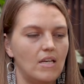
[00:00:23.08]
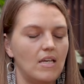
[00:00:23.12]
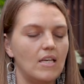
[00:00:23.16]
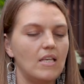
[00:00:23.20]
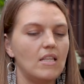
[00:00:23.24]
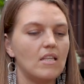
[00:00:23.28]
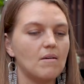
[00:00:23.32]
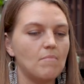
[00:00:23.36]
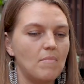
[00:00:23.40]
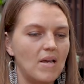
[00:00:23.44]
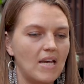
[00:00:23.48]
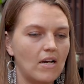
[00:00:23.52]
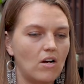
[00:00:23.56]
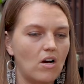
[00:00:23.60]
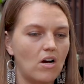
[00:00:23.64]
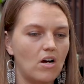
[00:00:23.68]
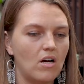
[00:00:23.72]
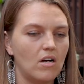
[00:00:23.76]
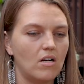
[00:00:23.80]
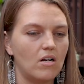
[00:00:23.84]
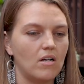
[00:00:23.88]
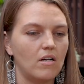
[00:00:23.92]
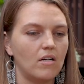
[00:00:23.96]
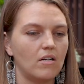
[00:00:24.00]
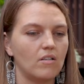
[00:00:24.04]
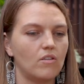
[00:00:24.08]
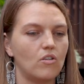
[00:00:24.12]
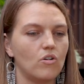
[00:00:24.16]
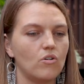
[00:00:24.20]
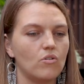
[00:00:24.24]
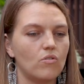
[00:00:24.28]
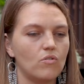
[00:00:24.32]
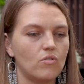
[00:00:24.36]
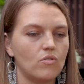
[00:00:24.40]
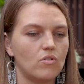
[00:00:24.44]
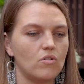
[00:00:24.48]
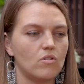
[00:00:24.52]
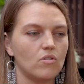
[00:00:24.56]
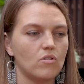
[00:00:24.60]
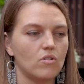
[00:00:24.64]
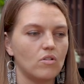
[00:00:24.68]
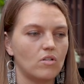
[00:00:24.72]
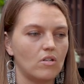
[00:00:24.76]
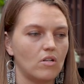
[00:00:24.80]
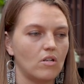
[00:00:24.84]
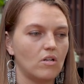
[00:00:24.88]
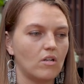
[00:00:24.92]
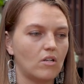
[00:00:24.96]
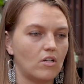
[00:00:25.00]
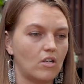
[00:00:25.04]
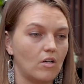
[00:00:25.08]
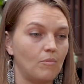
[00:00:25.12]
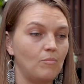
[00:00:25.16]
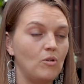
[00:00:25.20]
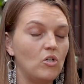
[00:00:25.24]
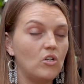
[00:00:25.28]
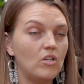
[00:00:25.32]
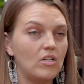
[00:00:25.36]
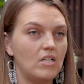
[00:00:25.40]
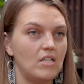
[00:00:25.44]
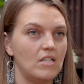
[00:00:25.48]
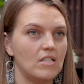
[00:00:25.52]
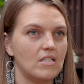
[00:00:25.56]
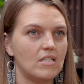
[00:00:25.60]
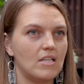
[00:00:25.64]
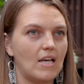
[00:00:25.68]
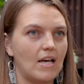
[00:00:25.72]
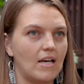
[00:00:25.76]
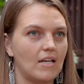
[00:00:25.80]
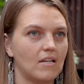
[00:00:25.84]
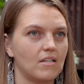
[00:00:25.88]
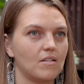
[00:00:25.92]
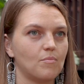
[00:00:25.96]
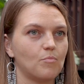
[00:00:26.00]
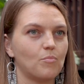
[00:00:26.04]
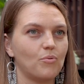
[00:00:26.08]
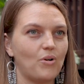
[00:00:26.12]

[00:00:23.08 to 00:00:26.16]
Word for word: In the Mekong, those communities that